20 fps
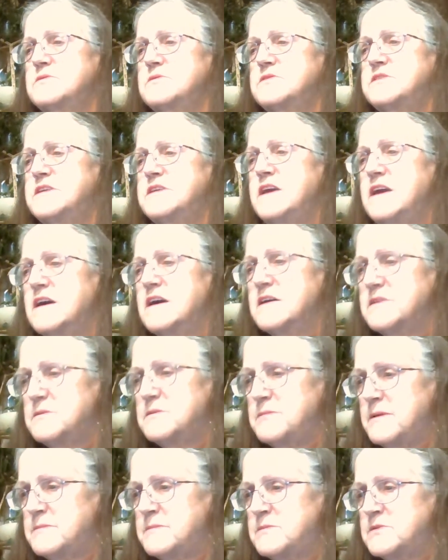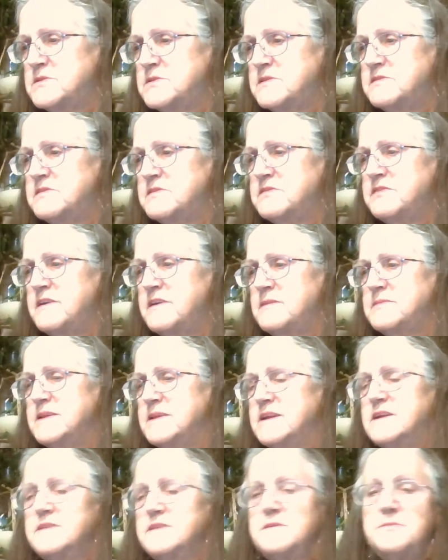see other members of the
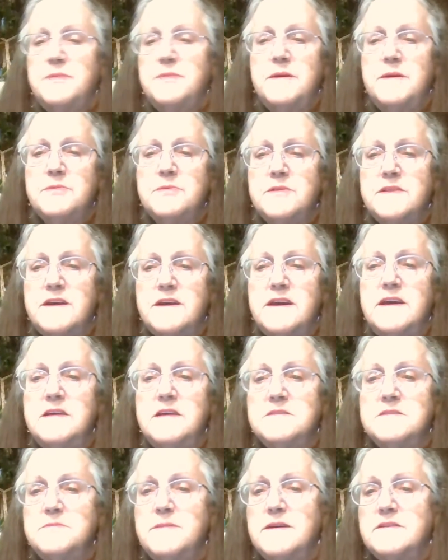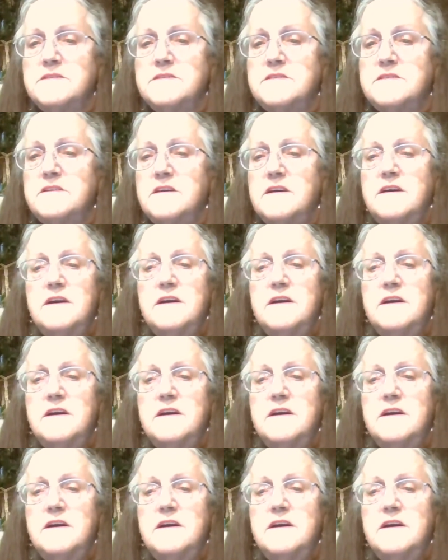family and other people that he's missed.